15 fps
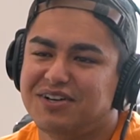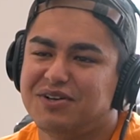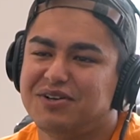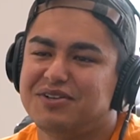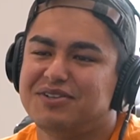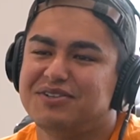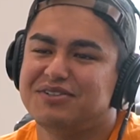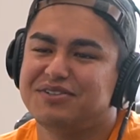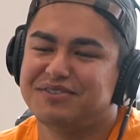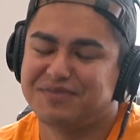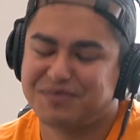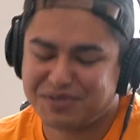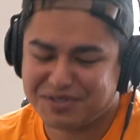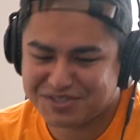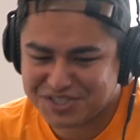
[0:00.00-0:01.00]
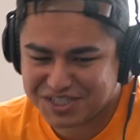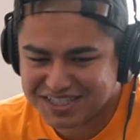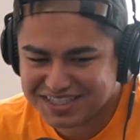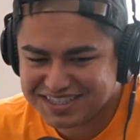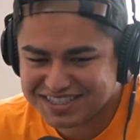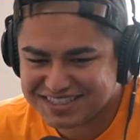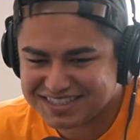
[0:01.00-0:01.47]
Oh, bro,
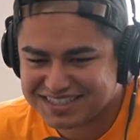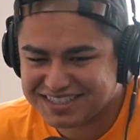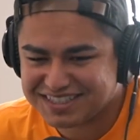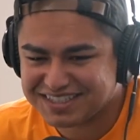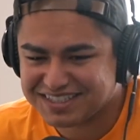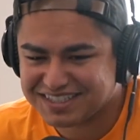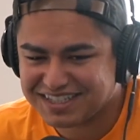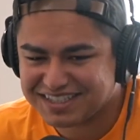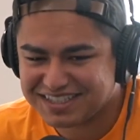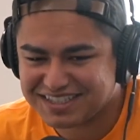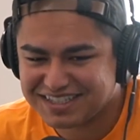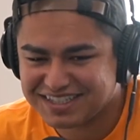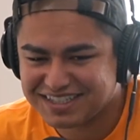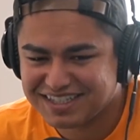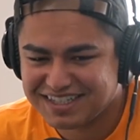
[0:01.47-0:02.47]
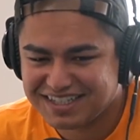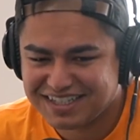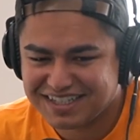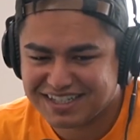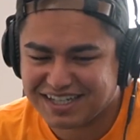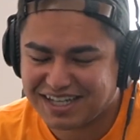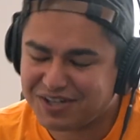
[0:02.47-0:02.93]
Chun Li is the I think.
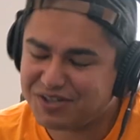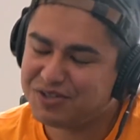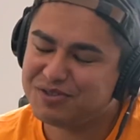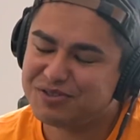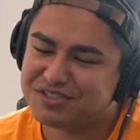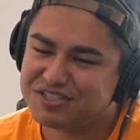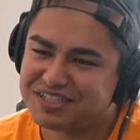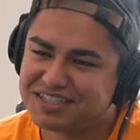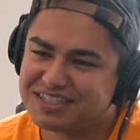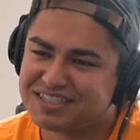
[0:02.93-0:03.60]
I don't know what Chun Li is.